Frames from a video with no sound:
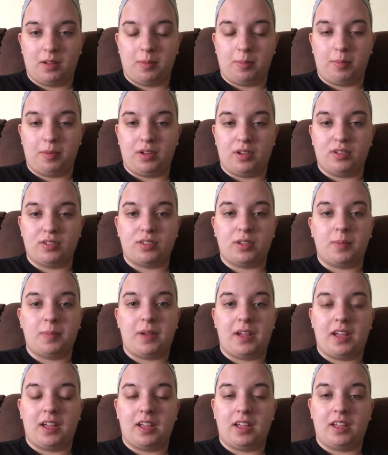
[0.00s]
Bills are
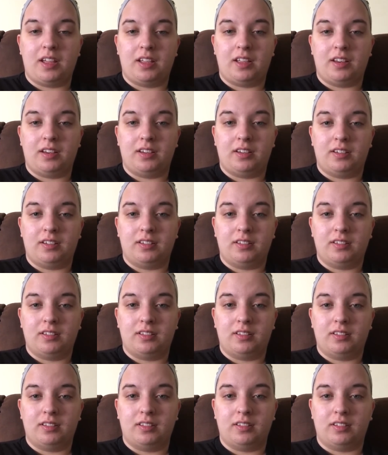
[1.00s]
paying,
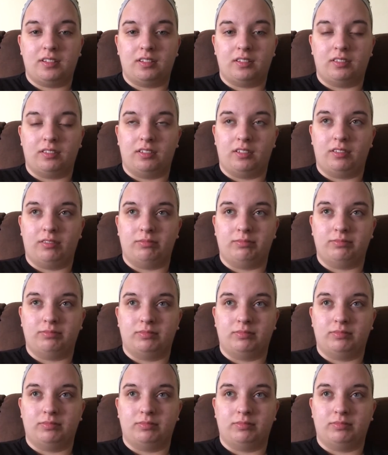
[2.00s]
well,